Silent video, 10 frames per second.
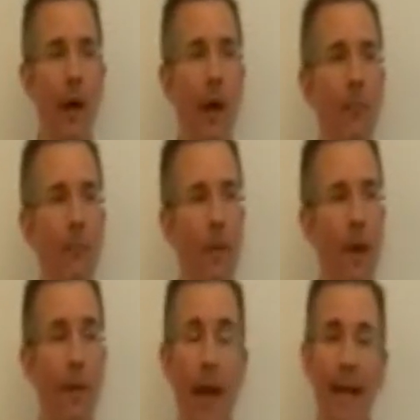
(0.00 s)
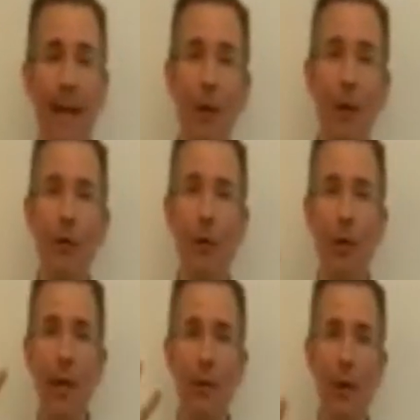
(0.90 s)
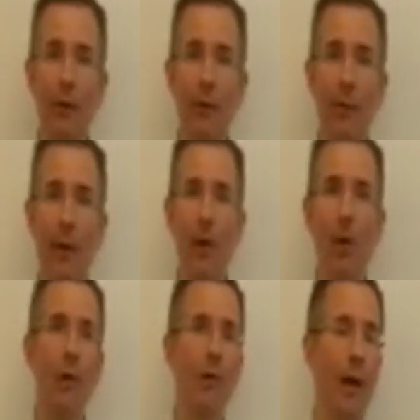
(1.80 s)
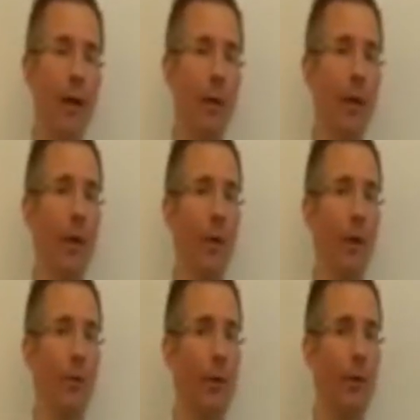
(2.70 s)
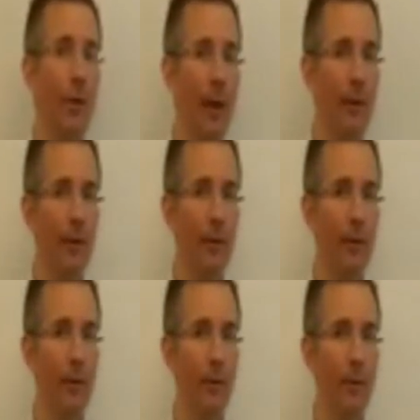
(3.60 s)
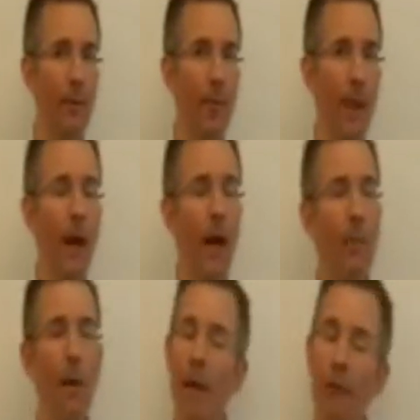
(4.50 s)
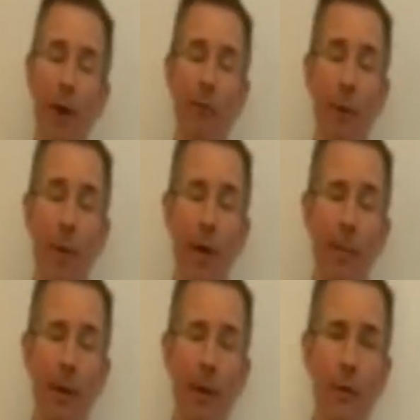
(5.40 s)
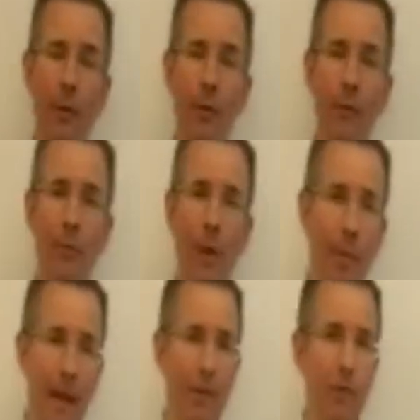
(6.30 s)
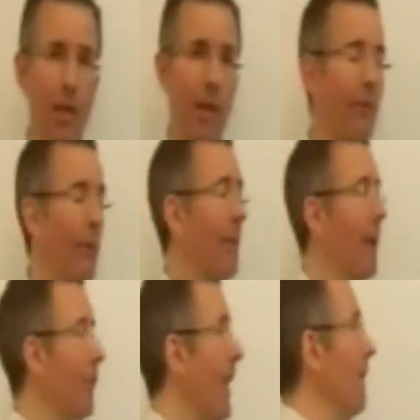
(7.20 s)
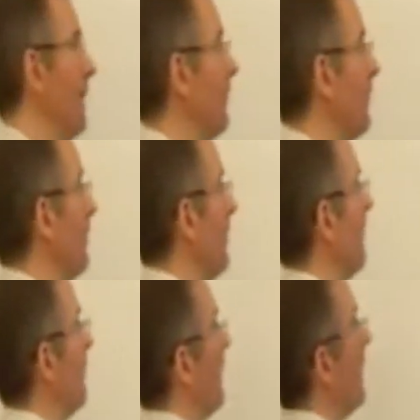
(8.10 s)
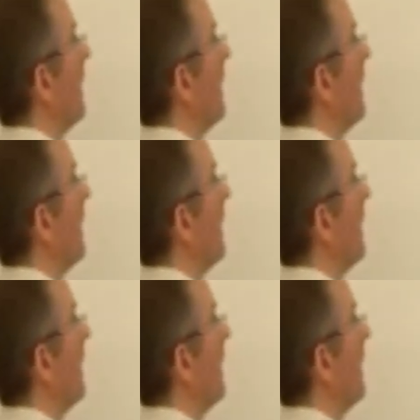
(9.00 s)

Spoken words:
And that'll increase or decrease depending on which day of the week you ask me to do it. And that's roughly what companies do. A balance sheet is simply a statement, if you